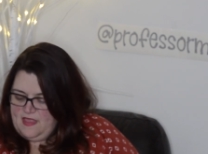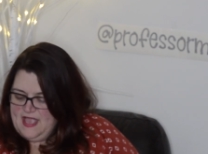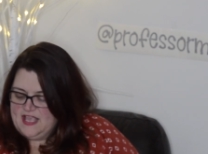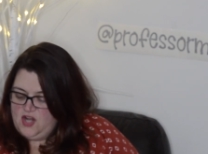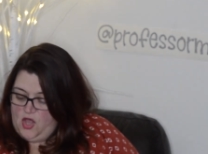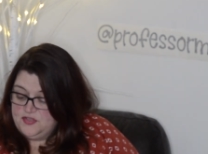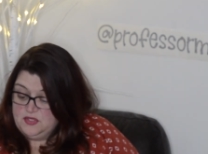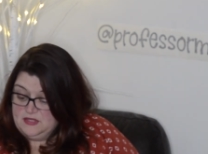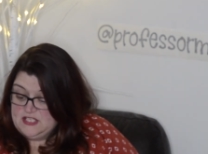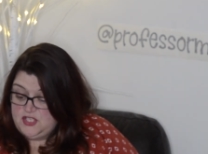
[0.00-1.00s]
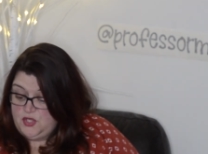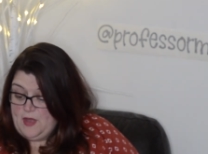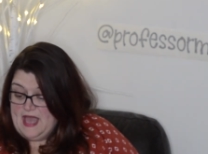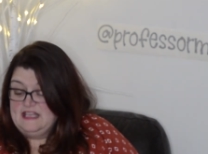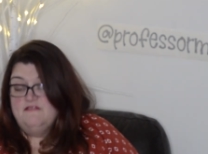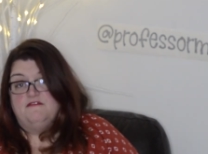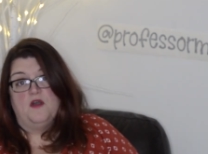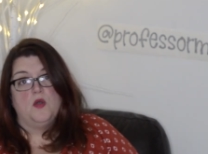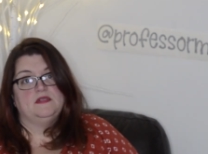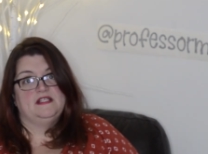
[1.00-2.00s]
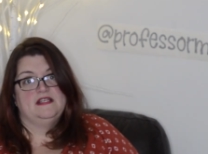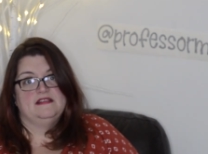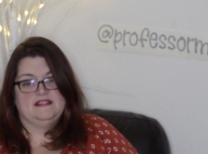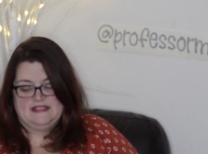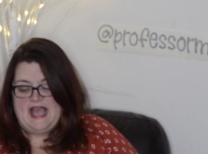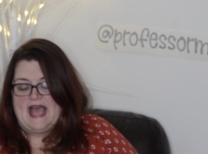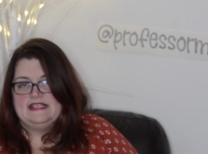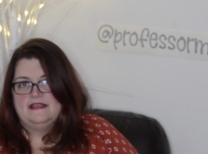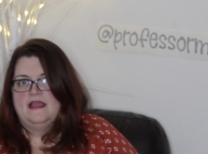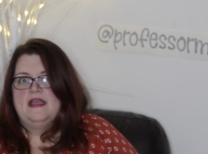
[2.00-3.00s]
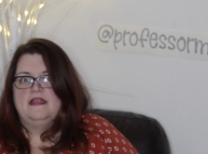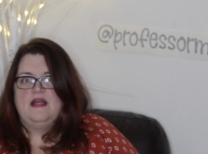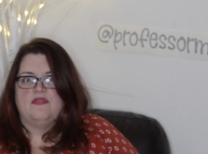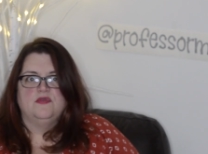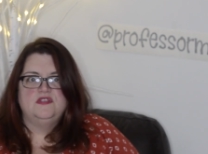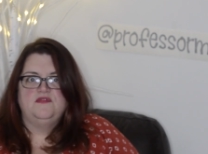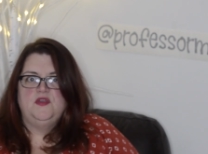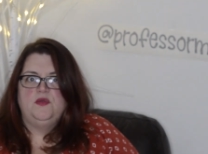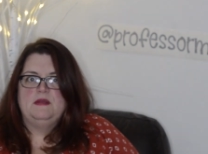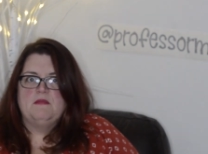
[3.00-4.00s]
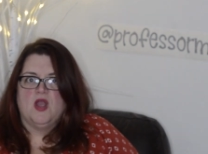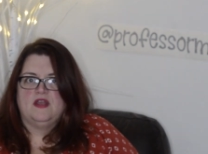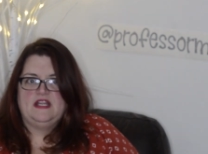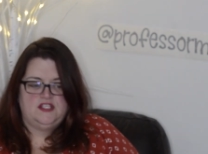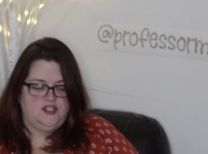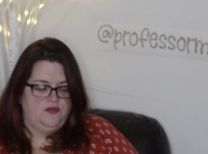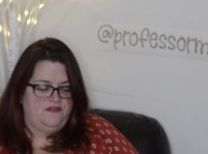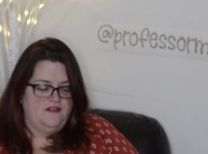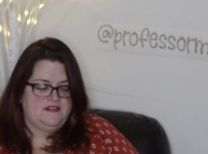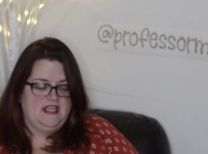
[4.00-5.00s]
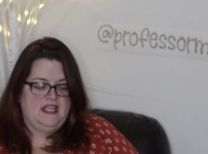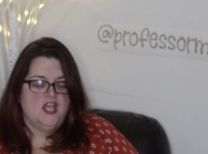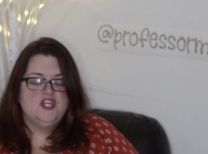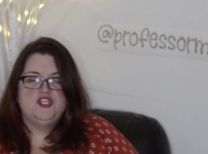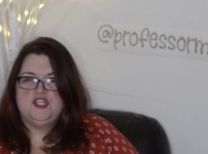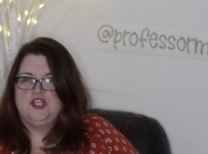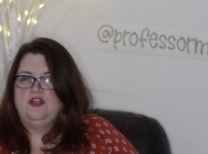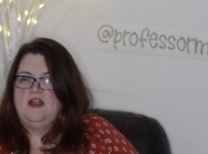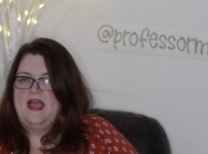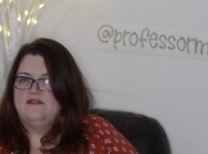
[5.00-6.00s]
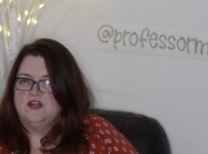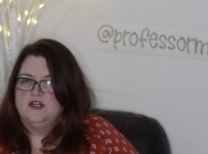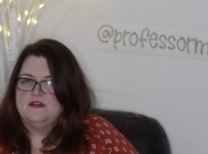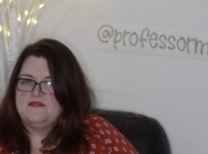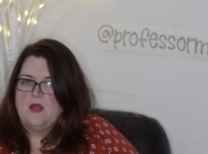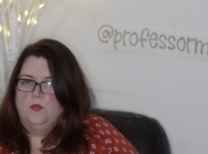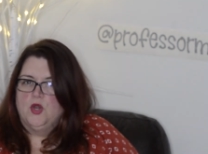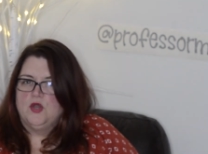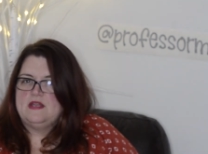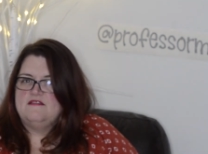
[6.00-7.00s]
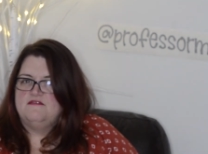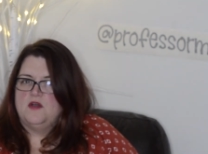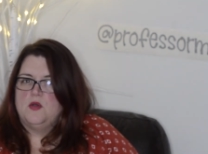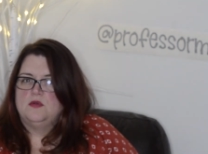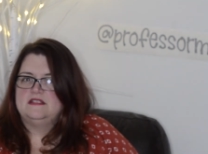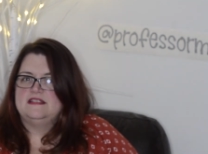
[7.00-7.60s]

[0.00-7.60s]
It can also lead to an evoked set. Now, those of you in Marketing 250 should have heard of that word evoked